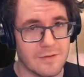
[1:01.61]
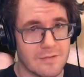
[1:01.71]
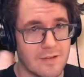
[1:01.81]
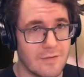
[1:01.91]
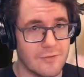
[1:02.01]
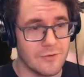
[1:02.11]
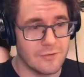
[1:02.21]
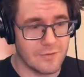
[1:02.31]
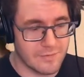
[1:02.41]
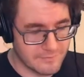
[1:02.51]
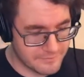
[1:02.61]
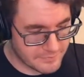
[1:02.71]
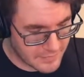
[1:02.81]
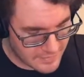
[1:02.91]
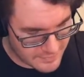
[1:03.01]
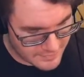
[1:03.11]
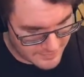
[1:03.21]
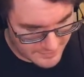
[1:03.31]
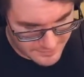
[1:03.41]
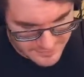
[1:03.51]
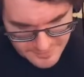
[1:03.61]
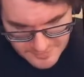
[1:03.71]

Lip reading: It's not for children. All right, let's get it